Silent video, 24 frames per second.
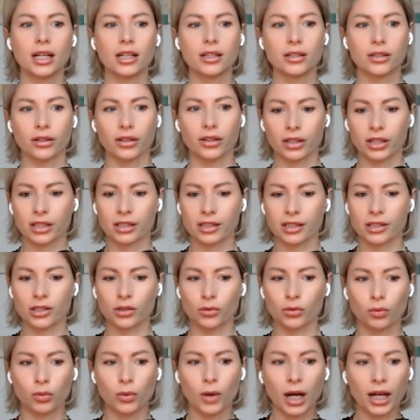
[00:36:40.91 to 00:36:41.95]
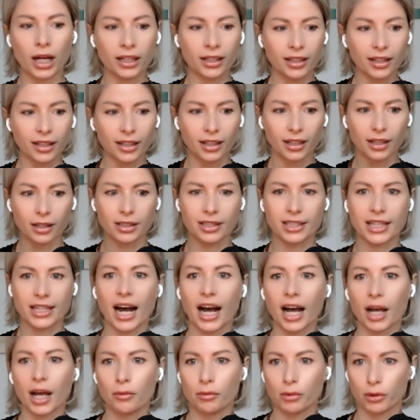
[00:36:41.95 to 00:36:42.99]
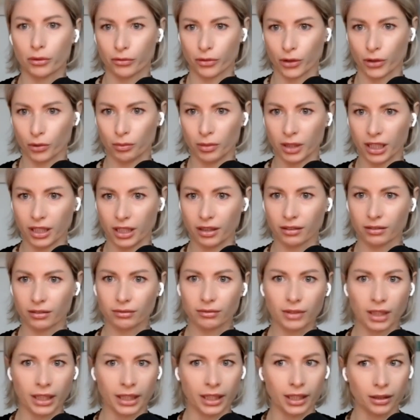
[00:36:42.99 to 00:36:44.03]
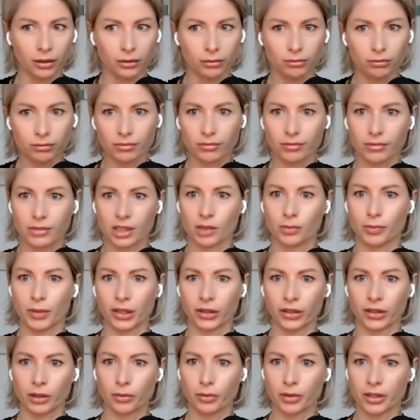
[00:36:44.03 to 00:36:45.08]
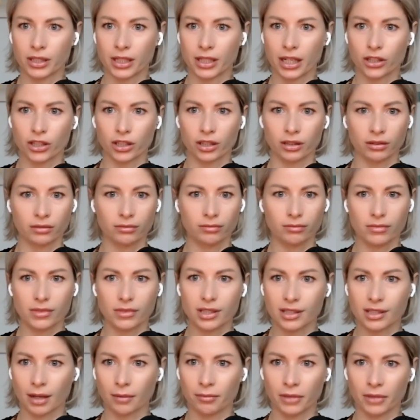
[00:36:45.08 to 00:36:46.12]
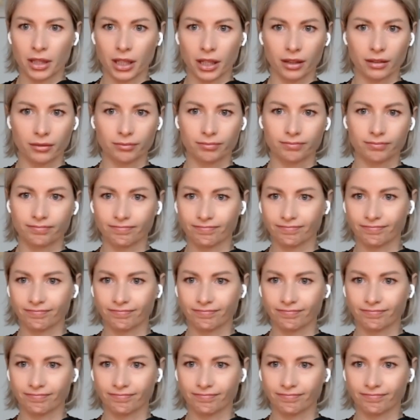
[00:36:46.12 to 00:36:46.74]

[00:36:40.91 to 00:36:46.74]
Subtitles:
So there is this one type of UB, like a spirit possession, something,